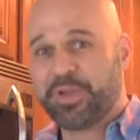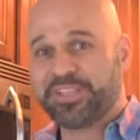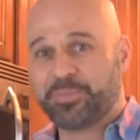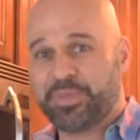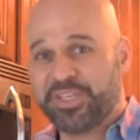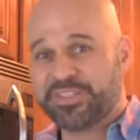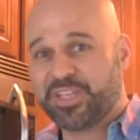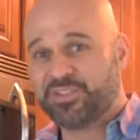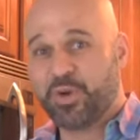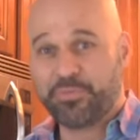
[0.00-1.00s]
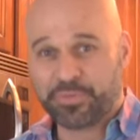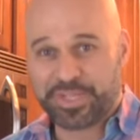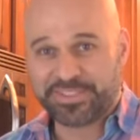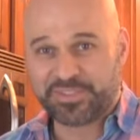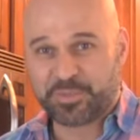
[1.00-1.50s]
recipes, and don't
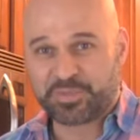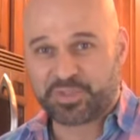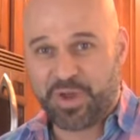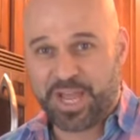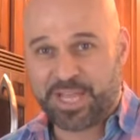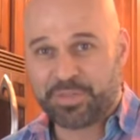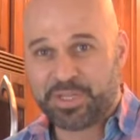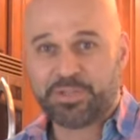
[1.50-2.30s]
forget to subscribe.